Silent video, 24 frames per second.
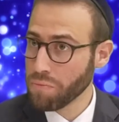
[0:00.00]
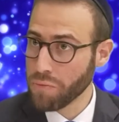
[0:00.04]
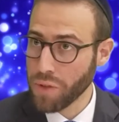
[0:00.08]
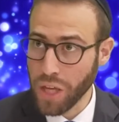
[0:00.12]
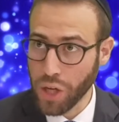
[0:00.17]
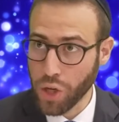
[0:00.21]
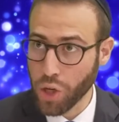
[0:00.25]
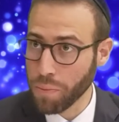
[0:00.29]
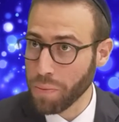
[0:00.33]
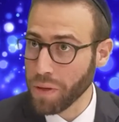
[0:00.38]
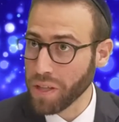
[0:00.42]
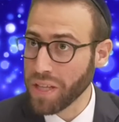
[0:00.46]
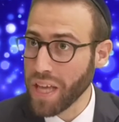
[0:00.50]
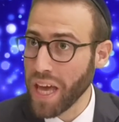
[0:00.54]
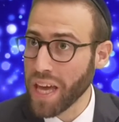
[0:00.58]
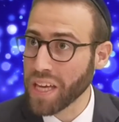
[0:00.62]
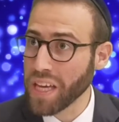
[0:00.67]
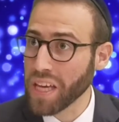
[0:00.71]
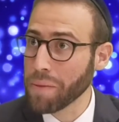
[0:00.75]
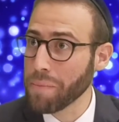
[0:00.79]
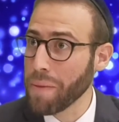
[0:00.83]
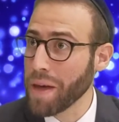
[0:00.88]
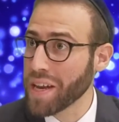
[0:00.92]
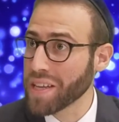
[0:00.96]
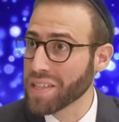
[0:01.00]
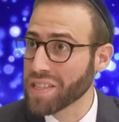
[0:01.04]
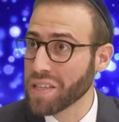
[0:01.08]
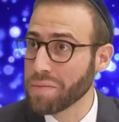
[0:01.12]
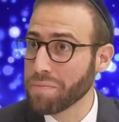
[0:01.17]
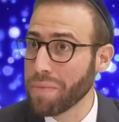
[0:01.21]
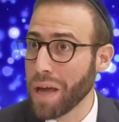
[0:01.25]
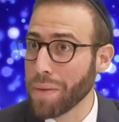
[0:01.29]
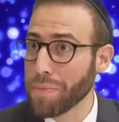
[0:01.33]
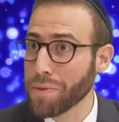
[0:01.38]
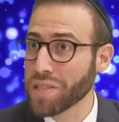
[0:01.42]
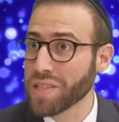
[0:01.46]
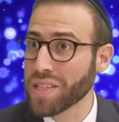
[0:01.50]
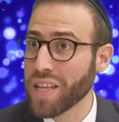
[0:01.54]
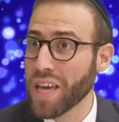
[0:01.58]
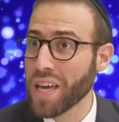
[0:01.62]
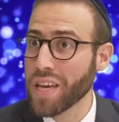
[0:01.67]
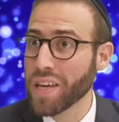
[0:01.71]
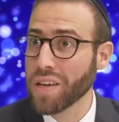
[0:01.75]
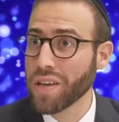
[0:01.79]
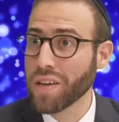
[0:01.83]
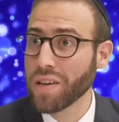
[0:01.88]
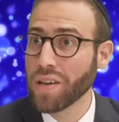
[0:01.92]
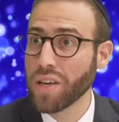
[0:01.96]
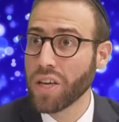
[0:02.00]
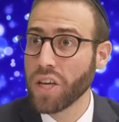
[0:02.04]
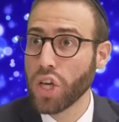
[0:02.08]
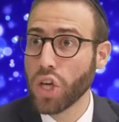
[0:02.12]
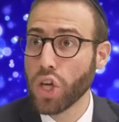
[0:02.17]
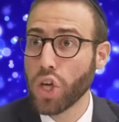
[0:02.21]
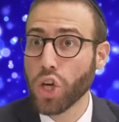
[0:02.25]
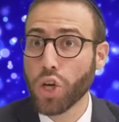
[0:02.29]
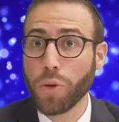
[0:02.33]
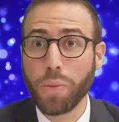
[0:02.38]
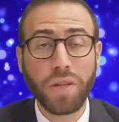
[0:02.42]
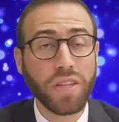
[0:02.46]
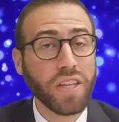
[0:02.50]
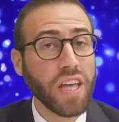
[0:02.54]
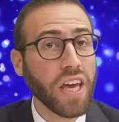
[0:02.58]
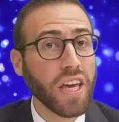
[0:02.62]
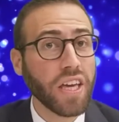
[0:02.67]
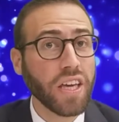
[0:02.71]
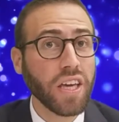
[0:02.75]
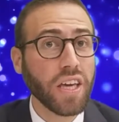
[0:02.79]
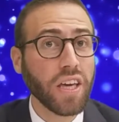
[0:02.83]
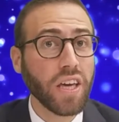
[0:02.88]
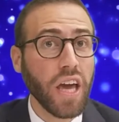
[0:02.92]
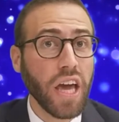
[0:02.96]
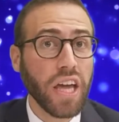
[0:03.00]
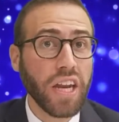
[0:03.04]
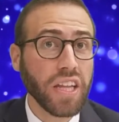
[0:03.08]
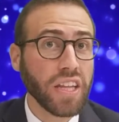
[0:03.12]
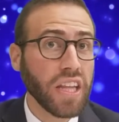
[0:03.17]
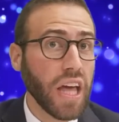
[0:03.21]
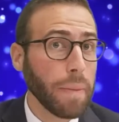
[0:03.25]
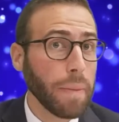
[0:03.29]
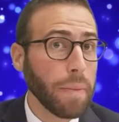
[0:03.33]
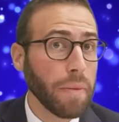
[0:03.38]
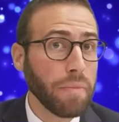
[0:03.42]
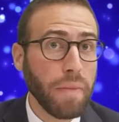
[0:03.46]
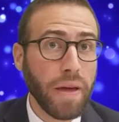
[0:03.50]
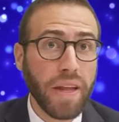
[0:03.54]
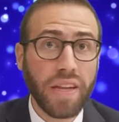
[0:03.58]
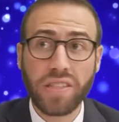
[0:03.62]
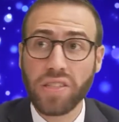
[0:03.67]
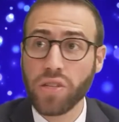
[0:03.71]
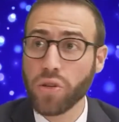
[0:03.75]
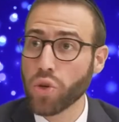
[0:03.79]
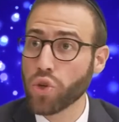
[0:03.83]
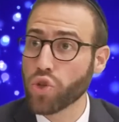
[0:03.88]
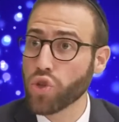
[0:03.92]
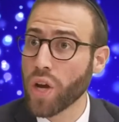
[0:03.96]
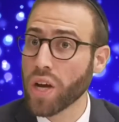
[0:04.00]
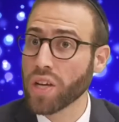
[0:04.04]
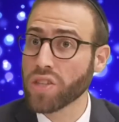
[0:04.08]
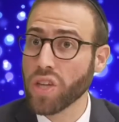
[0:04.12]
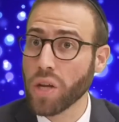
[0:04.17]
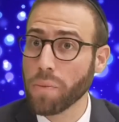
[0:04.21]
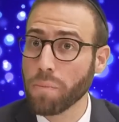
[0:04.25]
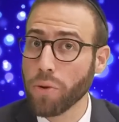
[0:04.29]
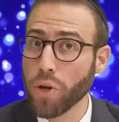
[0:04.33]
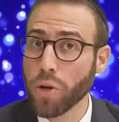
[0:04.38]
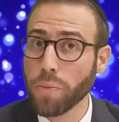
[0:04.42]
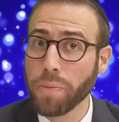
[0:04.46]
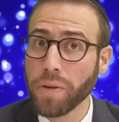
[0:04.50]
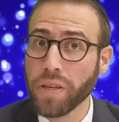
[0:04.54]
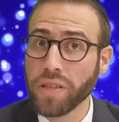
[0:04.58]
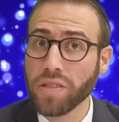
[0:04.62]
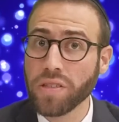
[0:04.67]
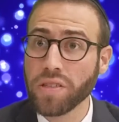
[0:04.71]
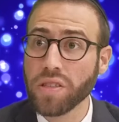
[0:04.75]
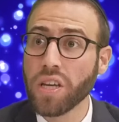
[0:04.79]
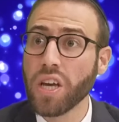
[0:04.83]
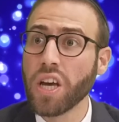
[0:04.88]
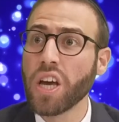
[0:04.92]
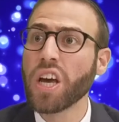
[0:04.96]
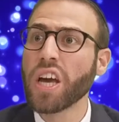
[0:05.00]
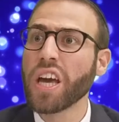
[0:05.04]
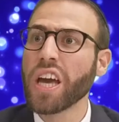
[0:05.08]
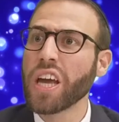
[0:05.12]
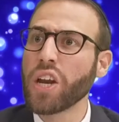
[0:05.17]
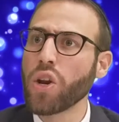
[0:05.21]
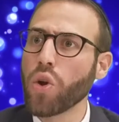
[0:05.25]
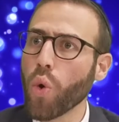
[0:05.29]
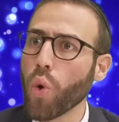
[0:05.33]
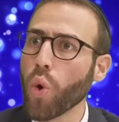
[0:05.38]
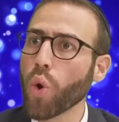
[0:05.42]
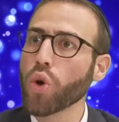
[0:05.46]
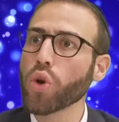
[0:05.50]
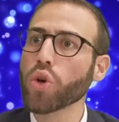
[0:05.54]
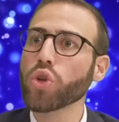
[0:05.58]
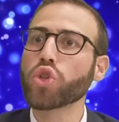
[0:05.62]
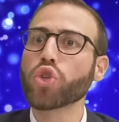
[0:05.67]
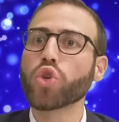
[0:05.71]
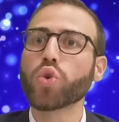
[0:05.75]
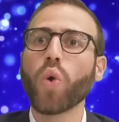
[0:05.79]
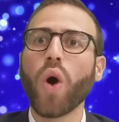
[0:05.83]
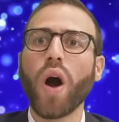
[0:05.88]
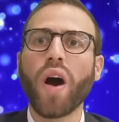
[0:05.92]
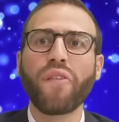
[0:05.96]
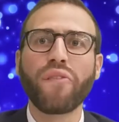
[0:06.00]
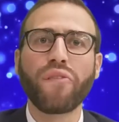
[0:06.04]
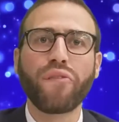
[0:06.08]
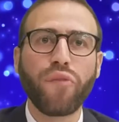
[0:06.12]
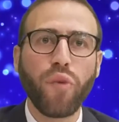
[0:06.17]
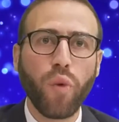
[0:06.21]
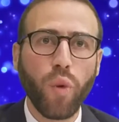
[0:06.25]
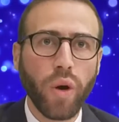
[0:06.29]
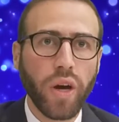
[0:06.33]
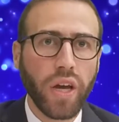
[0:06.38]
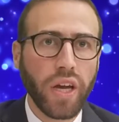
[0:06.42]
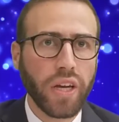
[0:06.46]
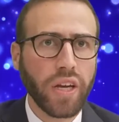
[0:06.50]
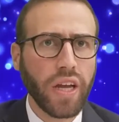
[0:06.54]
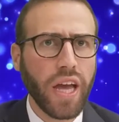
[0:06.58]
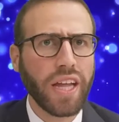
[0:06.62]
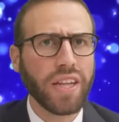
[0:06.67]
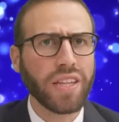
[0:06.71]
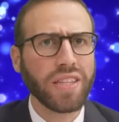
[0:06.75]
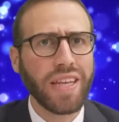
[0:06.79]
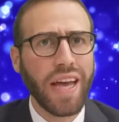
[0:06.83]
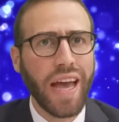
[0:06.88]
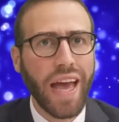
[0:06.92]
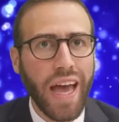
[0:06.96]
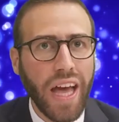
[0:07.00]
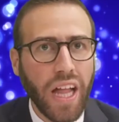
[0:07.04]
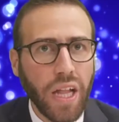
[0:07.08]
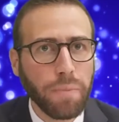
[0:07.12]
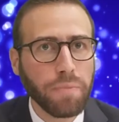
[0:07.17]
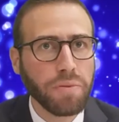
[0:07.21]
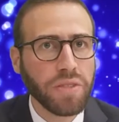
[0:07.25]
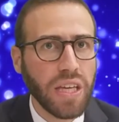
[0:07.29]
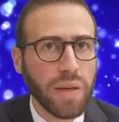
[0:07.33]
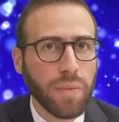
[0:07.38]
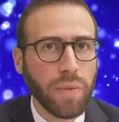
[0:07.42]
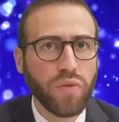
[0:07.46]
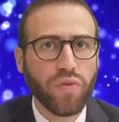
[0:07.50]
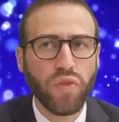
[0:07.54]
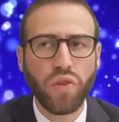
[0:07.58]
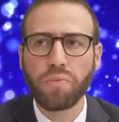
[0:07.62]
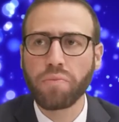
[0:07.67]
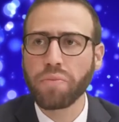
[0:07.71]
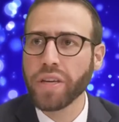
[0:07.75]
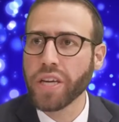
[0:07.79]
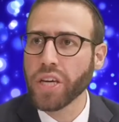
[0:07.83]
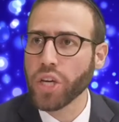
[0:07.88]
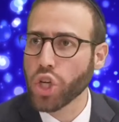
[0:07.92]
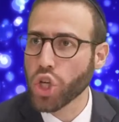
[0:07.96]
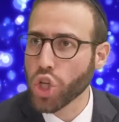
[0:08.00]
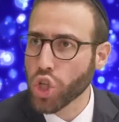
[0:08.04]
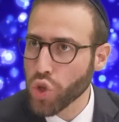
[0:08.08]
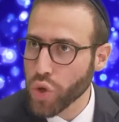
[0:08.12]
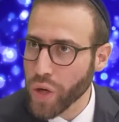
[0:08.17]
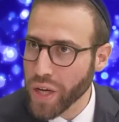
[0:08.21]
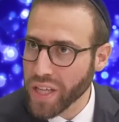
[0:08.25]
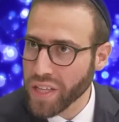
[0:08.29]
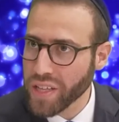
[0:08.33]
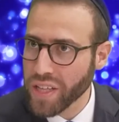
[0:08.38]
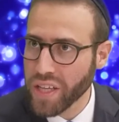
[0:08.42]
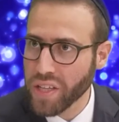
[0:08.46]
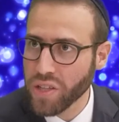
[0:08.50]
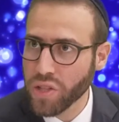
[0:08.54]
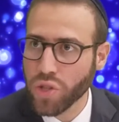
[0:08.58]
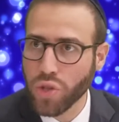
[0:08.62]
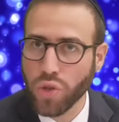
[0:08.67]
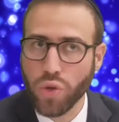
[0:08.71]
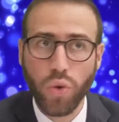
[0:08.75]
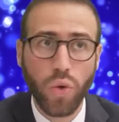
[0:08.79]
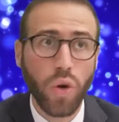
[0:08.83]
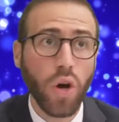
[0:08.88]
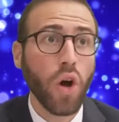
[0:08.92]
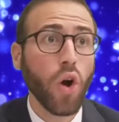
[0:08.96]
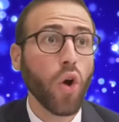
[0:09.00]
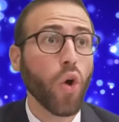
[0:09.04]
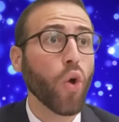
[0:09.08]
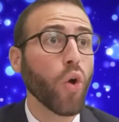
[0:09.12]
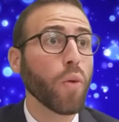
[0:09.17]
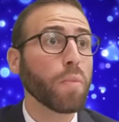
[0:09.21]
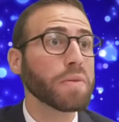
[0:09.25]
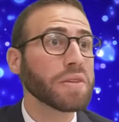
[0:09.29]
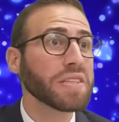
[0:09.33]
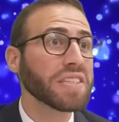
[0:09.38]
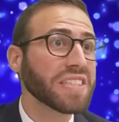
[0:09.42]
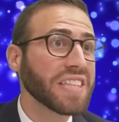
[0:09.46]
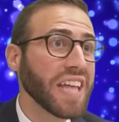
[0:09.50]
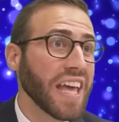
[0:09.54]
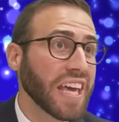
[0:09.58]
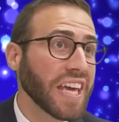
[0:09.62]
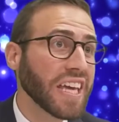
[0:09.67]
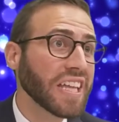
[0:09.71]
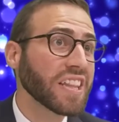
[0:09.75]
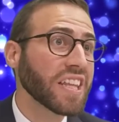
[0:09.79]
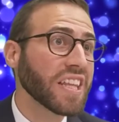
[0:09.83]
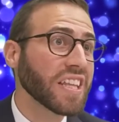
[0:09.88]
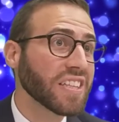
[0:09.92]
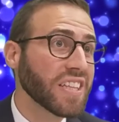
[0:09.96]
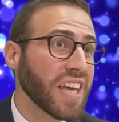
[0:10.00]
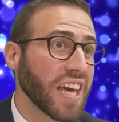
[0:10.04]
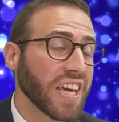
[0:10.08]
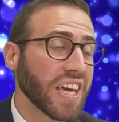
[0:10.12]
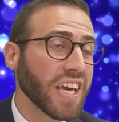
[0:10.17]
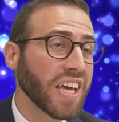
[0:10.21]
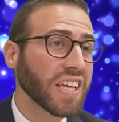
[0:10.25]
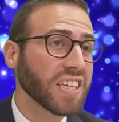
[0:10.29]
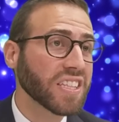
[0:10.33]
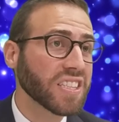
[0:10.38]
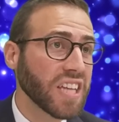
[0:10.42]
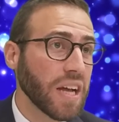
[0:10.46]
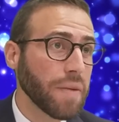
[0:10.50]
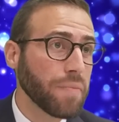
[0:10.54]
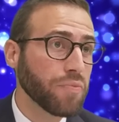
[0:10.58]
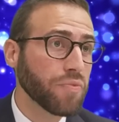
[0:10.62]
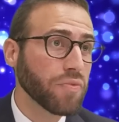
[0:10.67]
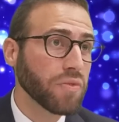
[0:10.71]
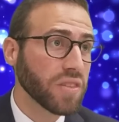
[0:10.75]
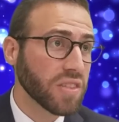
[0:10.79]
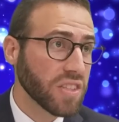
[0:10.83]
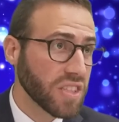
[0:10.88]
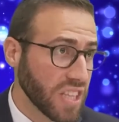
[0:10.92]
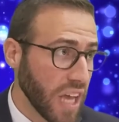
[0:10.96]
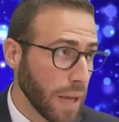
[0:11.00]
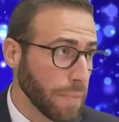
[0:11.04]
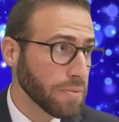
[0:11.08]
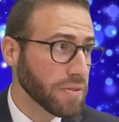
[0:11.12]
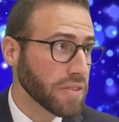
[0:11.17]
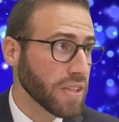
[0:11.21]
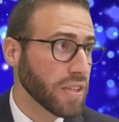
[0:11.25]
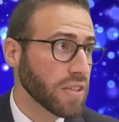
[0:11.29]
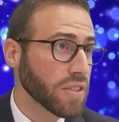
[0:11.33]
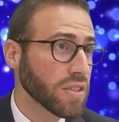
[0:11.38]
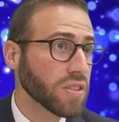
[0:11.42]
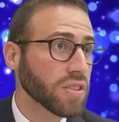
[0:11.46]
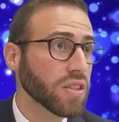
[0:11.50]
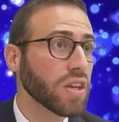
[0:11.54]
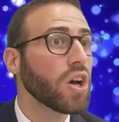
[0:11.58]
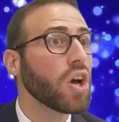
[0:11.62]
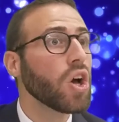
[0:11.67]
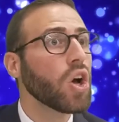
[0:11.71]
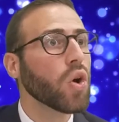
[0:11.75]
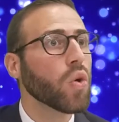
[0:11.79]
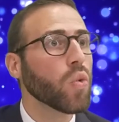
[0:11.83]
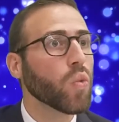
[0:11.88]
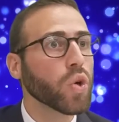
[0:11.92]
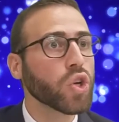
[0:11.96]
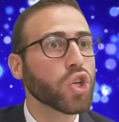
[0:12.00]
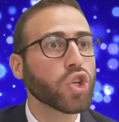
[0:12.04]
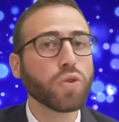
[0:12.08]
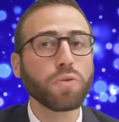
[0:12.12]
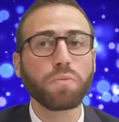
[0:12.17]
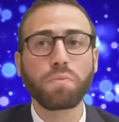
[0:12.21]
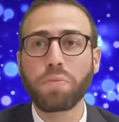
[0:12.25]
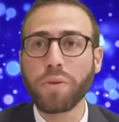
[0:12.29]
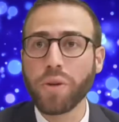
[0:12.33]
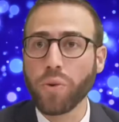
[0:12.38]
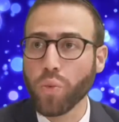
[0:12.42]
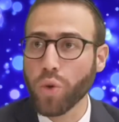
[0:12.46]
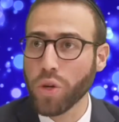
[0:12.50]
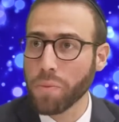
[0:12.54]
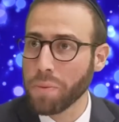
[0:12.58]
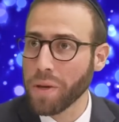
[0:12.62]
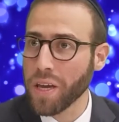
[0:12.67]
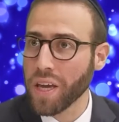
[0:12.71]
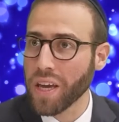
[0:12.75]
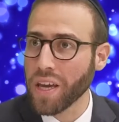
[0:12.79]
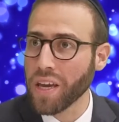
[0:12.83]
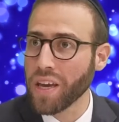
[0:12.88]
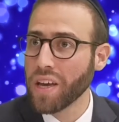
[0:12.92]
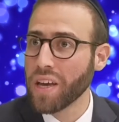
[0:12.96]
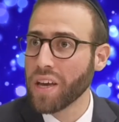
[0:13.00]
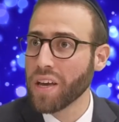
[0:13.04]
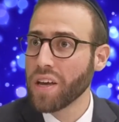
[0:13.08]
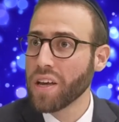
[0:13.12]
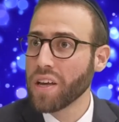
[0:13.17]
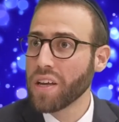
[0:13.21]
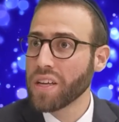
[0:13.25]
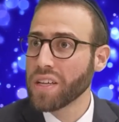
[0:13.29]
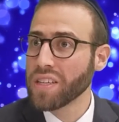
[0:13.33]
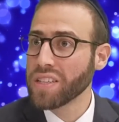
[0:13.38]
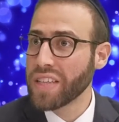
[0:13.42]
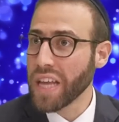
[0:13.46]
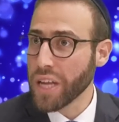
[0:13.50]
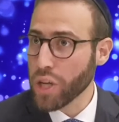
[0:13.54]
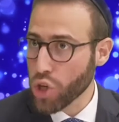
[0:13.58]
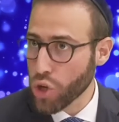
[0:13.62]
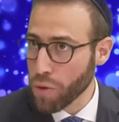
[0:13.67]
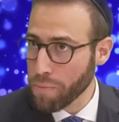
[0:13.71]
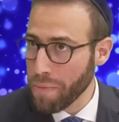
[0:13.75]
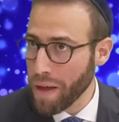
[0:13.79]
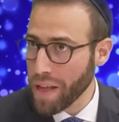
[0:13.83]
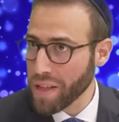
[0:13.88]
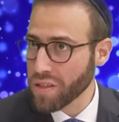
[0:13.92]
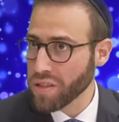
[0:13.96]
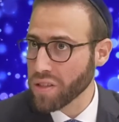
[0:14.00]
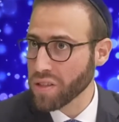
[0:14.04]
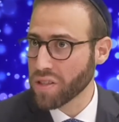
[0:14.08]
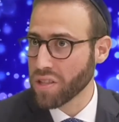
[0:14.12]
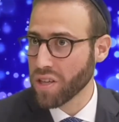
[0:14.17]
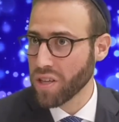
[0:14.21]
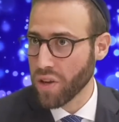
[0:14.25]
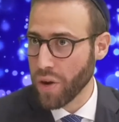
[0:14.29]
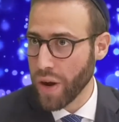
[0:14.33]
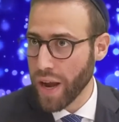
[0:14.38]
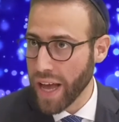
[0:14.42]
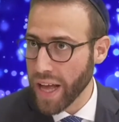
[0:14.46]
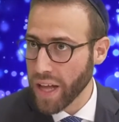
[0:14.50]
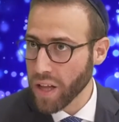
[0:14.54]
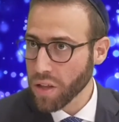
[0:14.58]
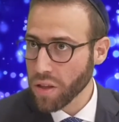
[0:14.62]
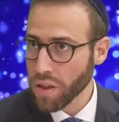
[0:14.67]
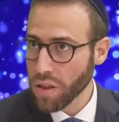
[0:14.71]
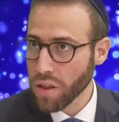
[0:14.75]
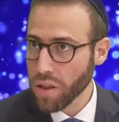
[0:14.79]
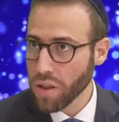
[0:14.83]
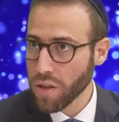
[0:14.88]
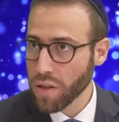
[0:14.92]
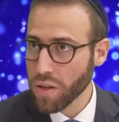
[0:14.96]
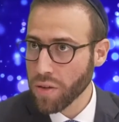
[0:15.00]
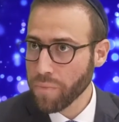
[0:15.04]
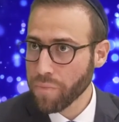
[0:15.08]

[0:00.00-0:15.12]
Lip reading: it could be taking medicine by mistake. It could be taking any type of medicine or drugs on purpose. In order to avoid and to help someone from being tricked into or mistakenly taking some substance which would be detrimental to their health,